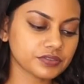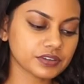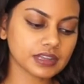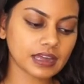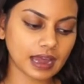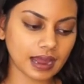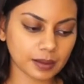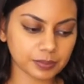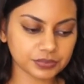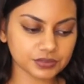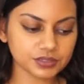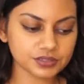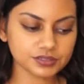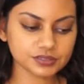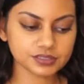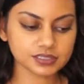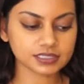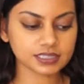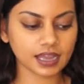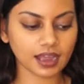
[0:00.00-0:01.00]
For the
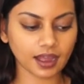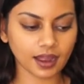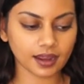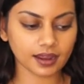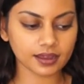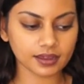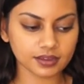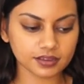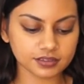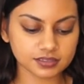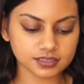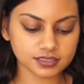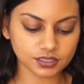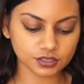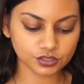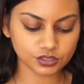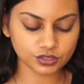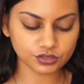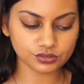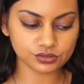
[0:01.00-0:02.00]
apples, I
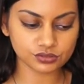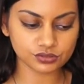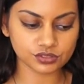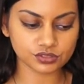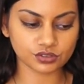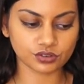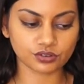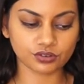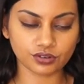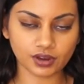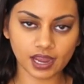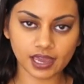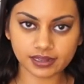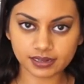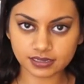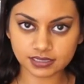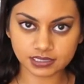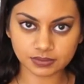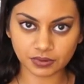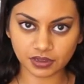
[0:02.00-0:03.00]
did use
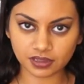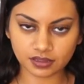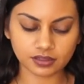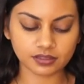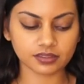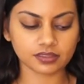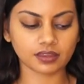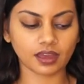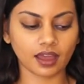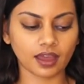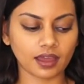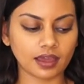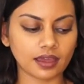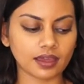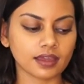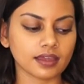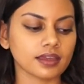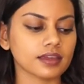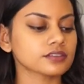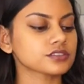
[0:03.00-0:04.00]
Granny Smith.
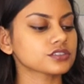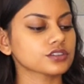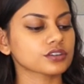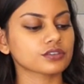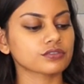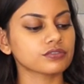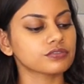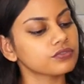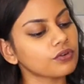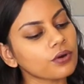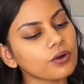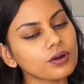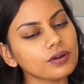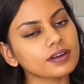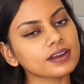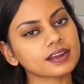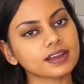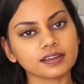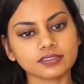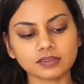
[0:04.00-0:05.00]
I took 4,
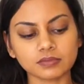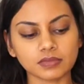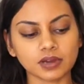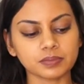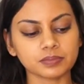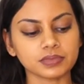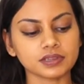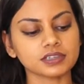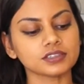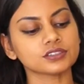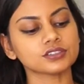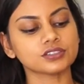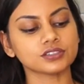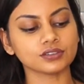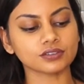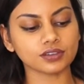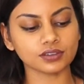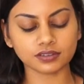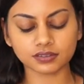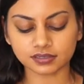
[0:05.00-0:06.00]
I cut them up into
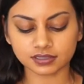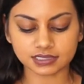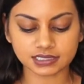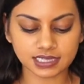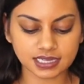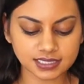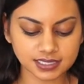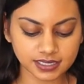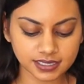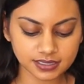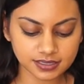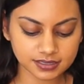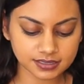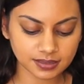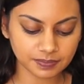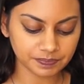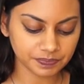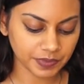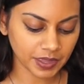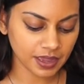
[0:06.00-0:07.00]
cute little
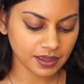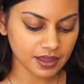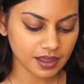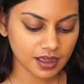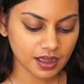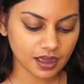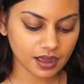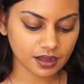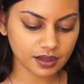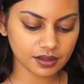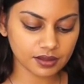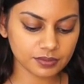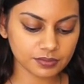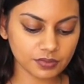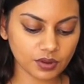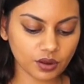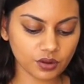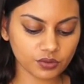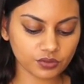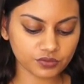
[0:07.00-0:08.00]
slices.
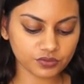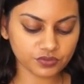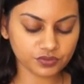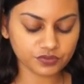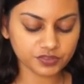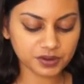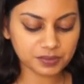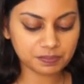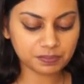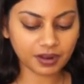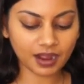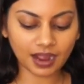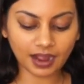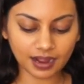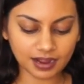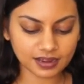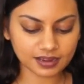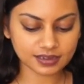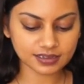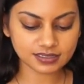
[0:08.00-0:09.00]
For
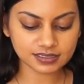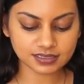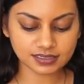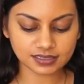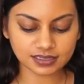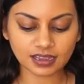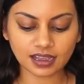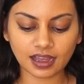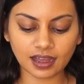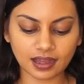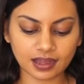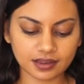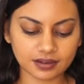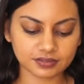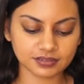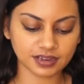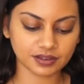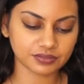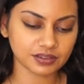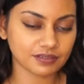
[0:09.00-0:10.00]
pies, I
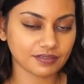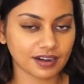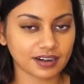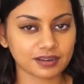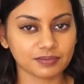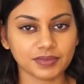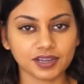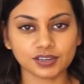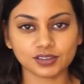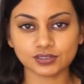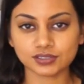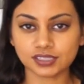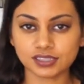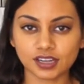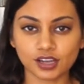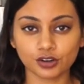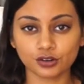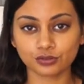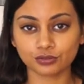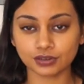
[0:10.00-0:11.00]
definitely recommend using
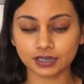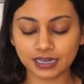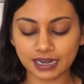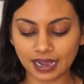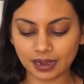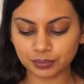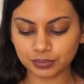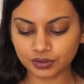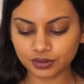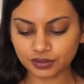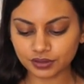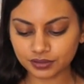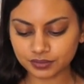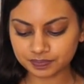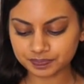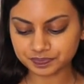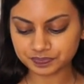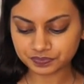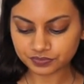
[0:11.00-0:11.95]
a green apple.